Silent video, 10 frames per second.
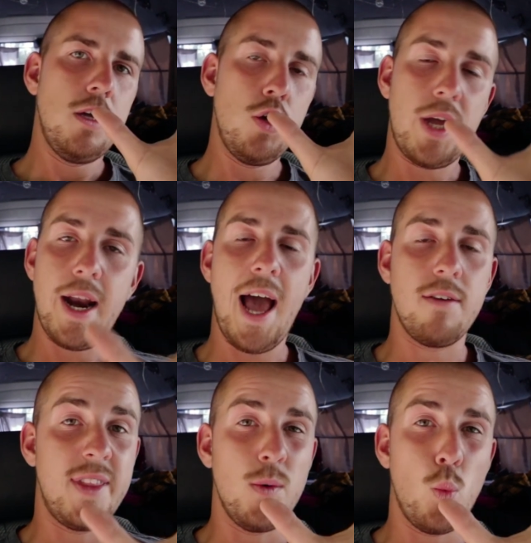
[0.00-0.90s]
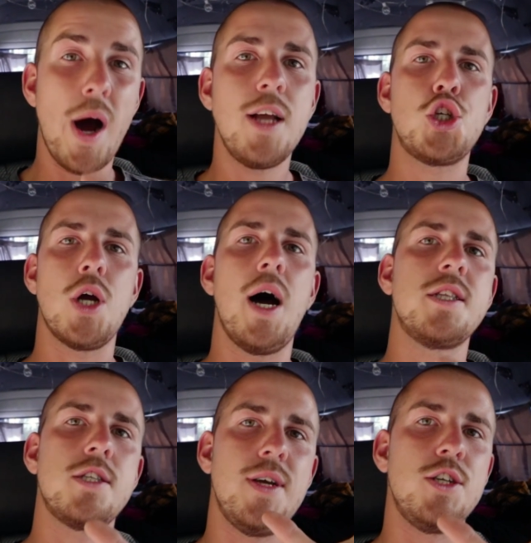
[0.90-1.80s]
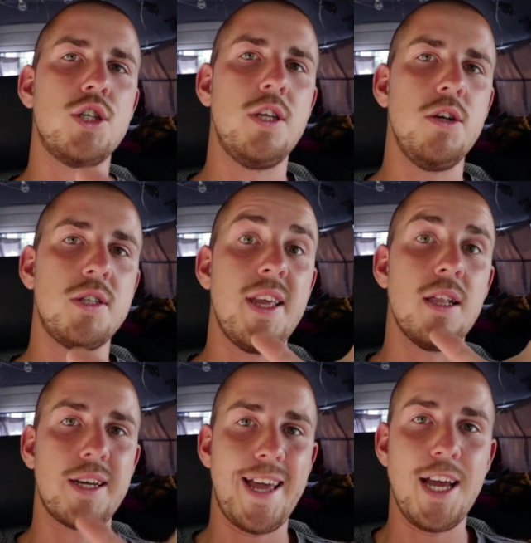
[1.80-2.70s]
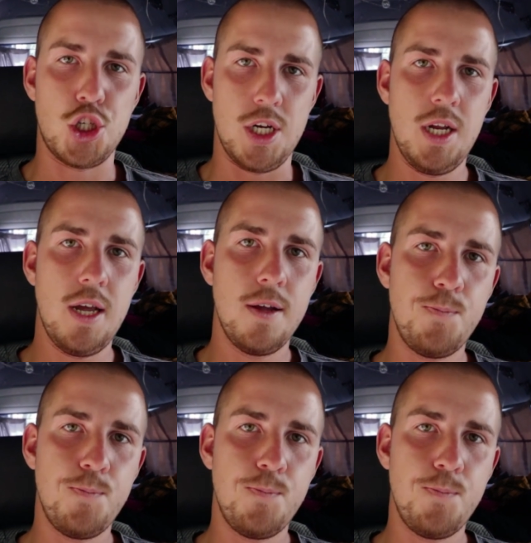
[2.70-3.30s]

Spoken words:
you can have the wide shots to introduce the location,